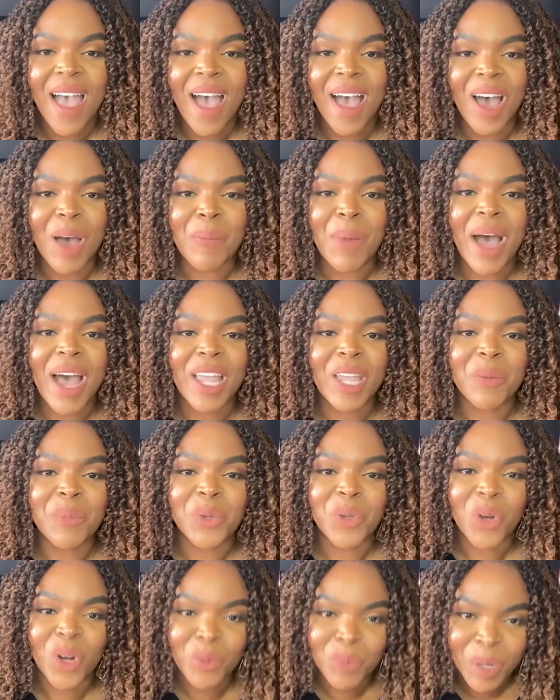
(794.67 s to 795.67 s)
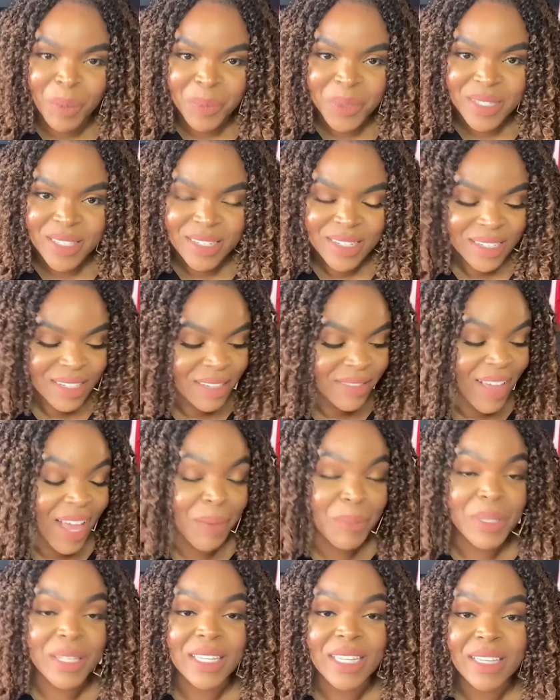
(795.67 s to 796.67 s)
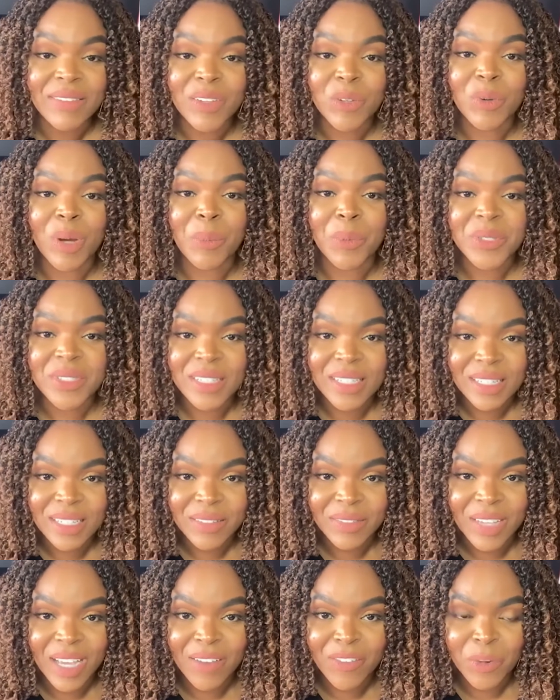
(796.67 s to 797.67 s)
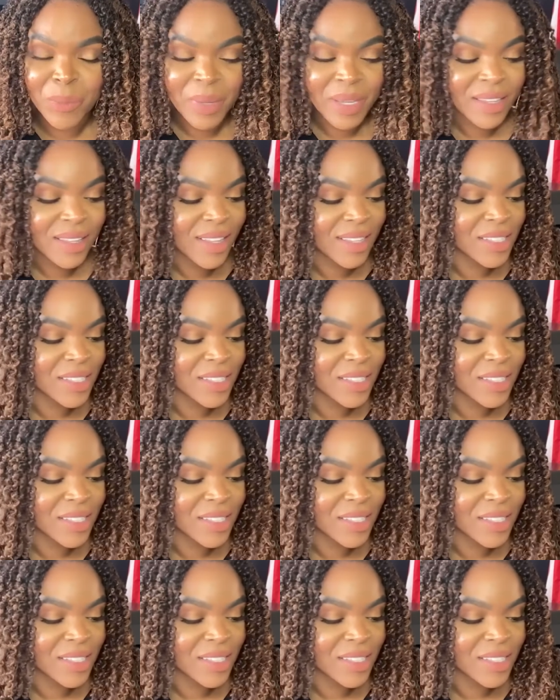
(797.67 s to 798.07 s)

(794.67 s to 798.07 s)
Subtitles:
I am your representative. I believe in representative government,